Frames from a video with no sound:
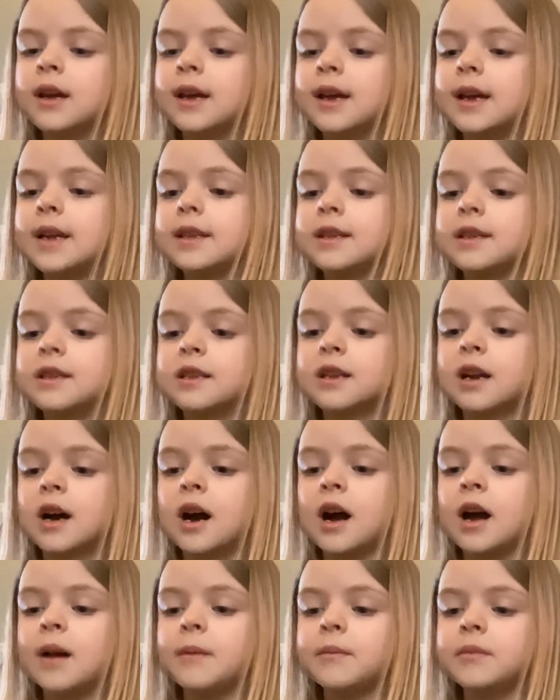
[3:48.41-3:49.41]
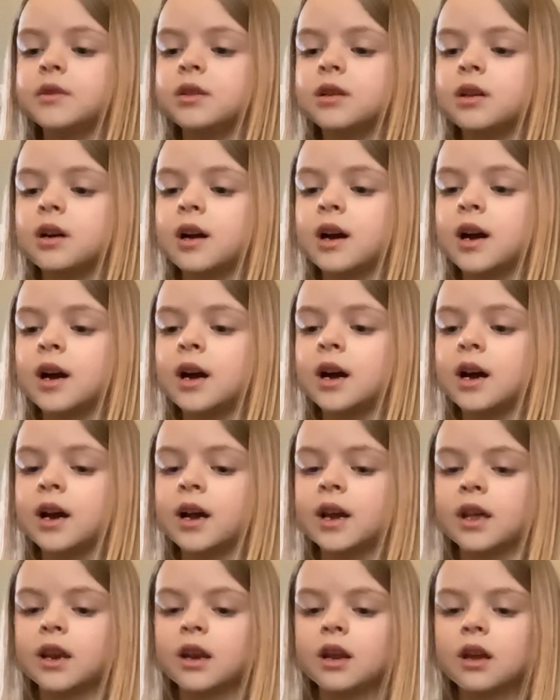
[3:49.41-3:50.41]
It's time to
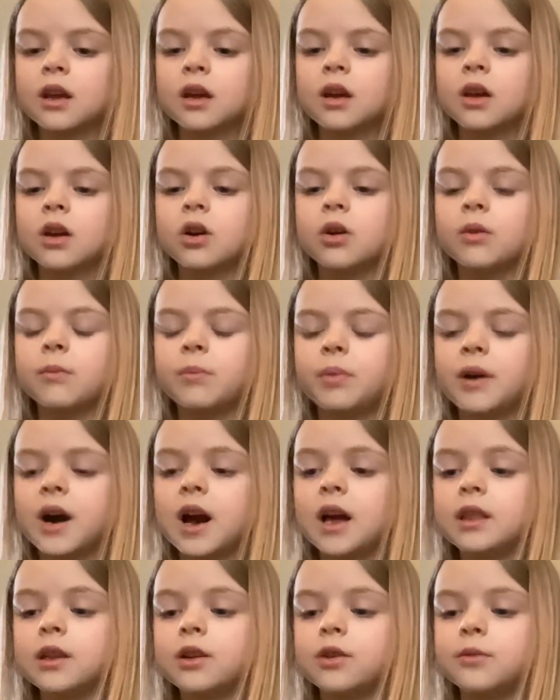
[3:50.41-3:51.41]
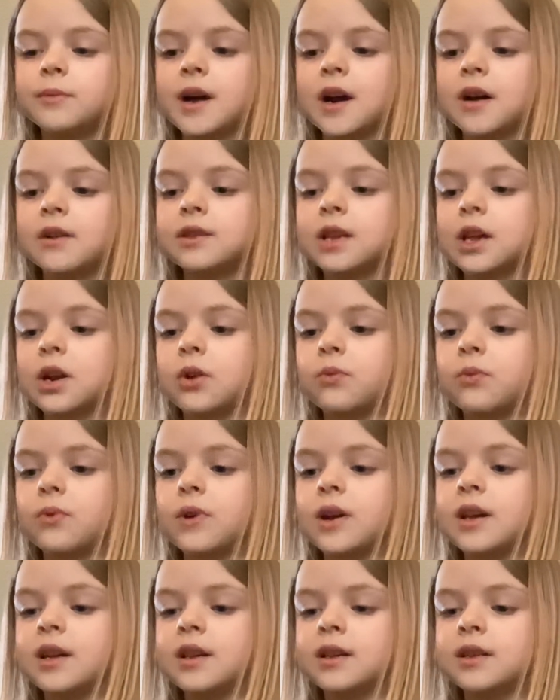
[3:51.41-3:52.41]
hide. Goodbye, little mouse, and
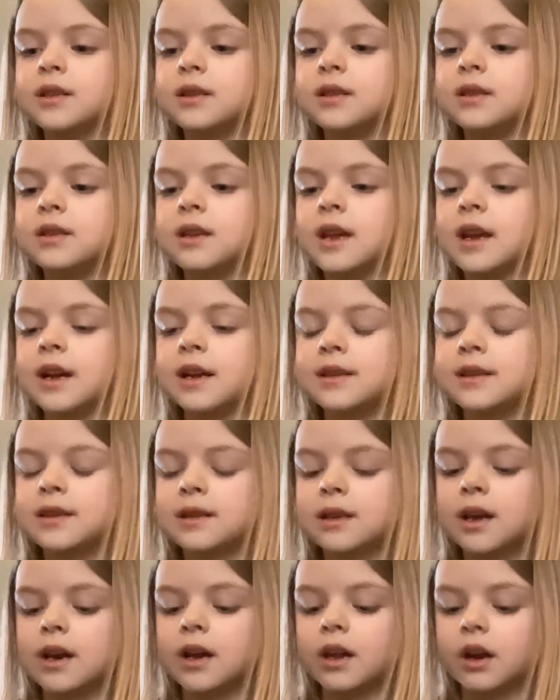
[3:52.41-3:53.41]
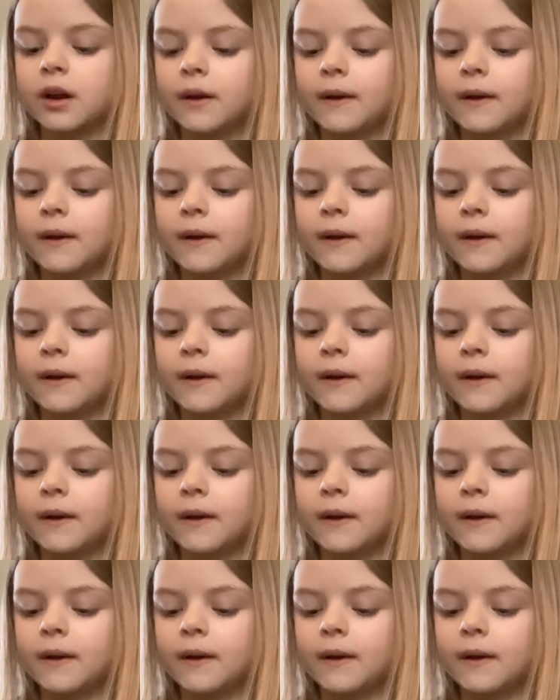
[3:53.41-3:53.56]
away snake slid.